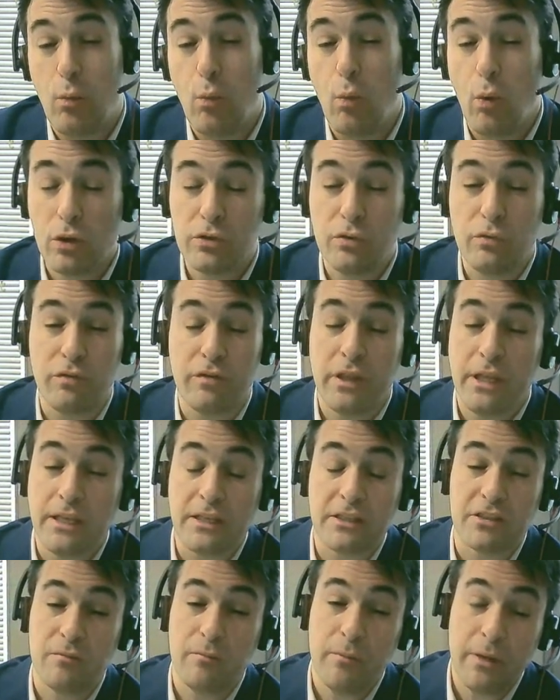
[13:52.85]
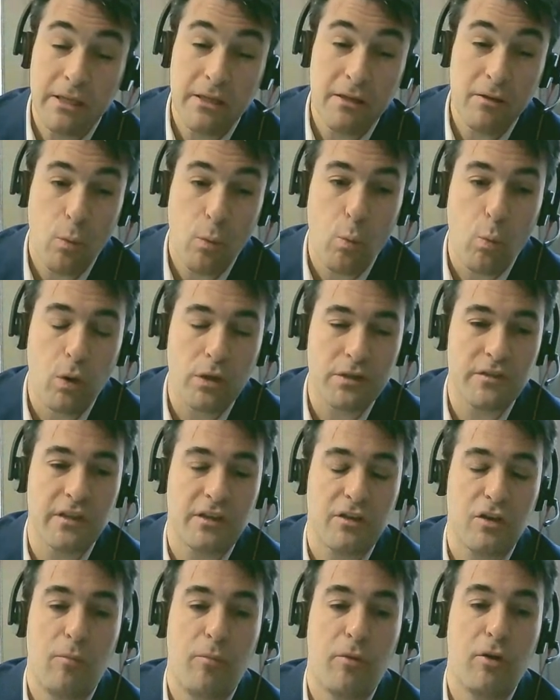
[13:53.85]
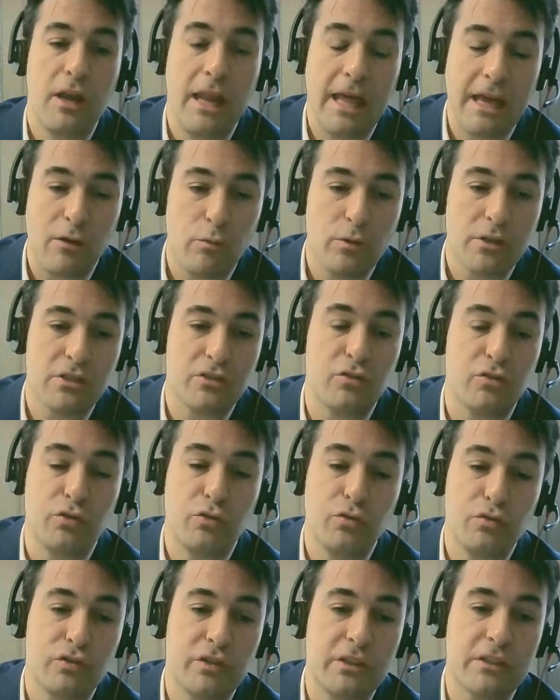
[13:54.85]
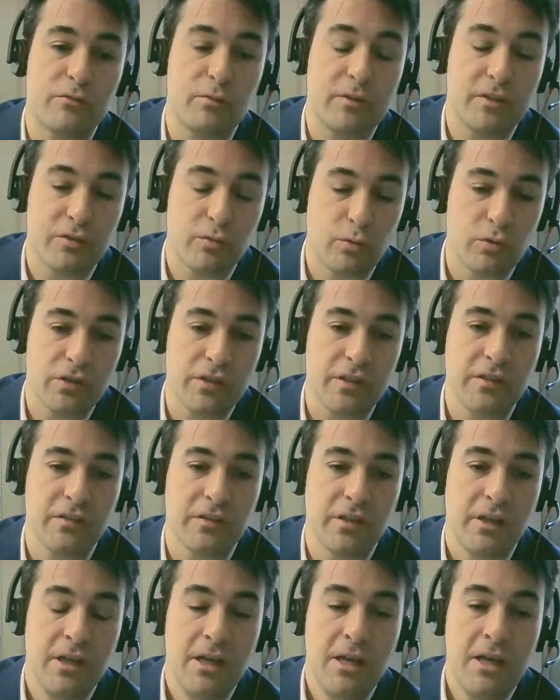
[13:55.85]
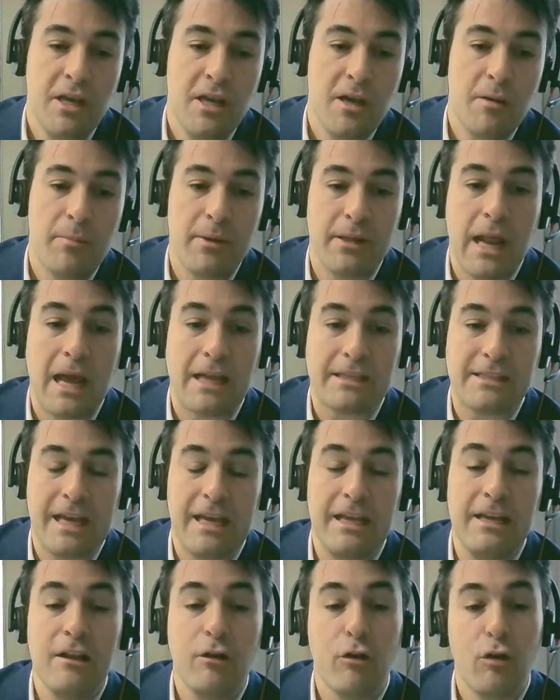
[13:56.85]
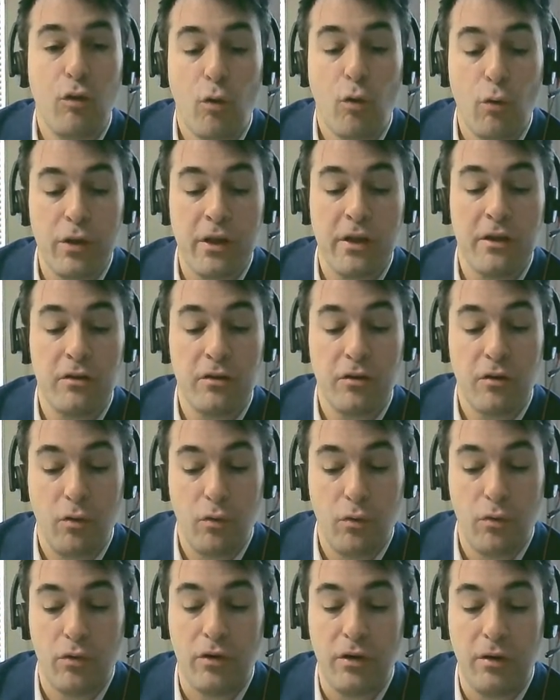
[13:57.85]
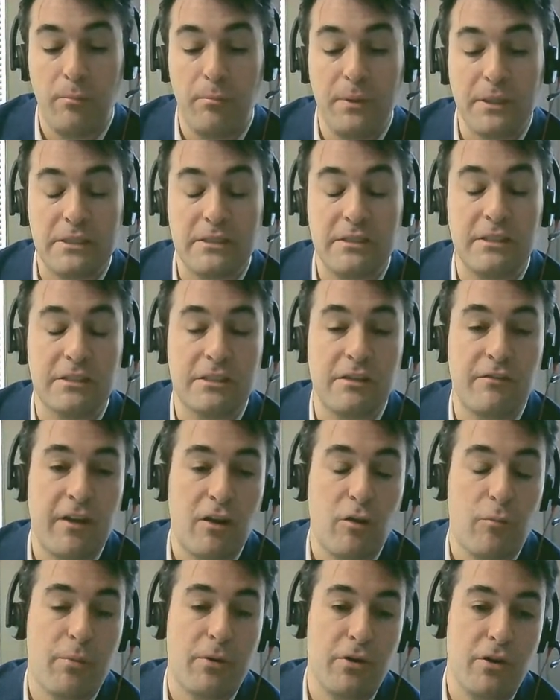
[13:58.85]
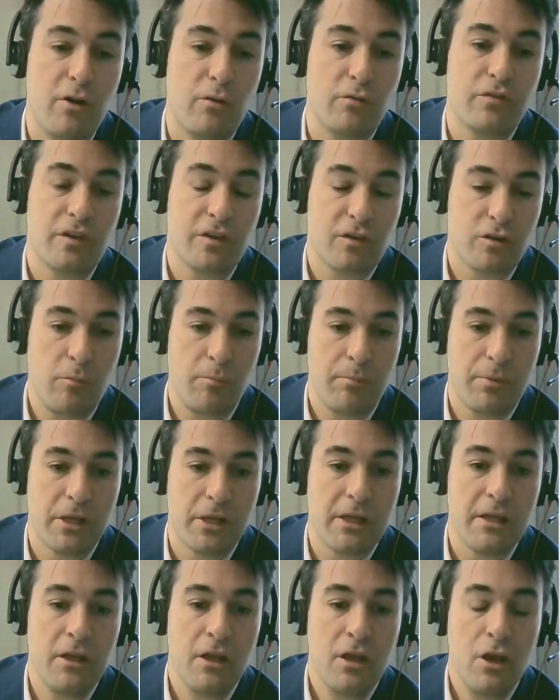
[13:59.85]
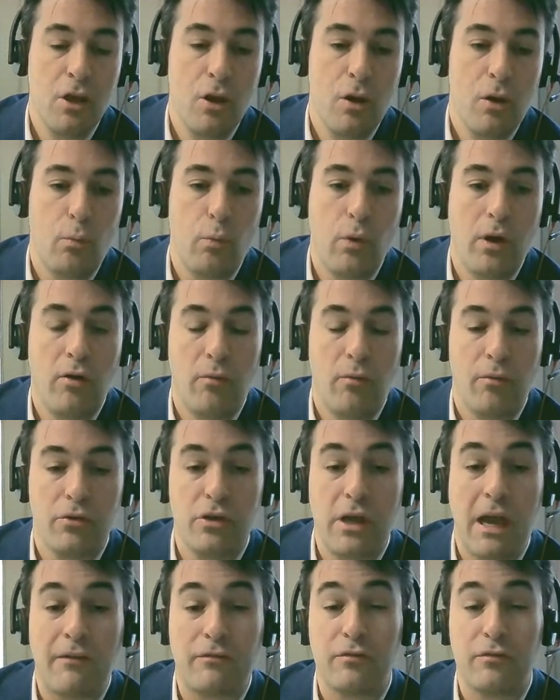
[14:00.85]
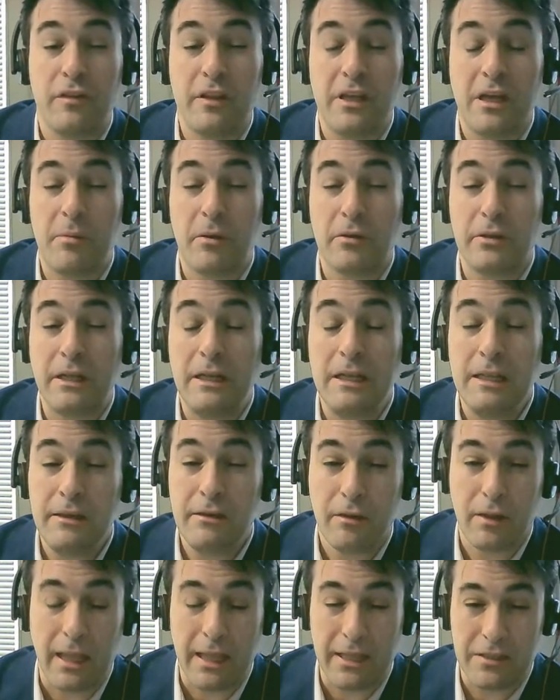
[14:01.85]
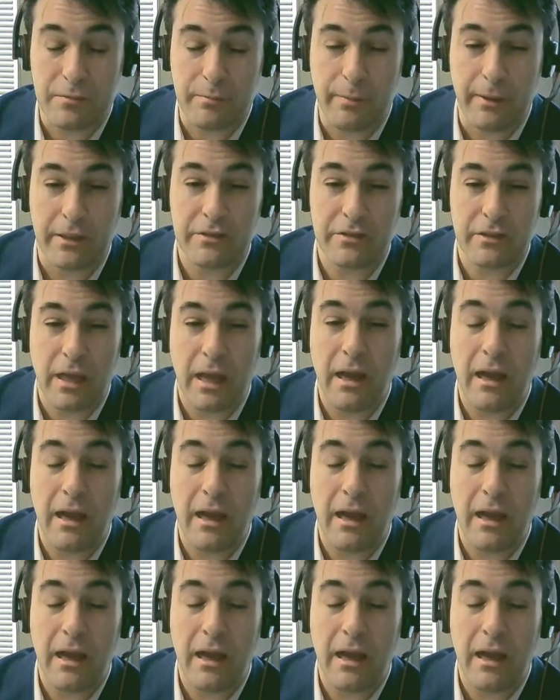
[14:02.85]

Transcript: What do things mean? What's the common language to use these resources? But as any lawyer or business developer knows in a company, well, you have to think about the legal aspects.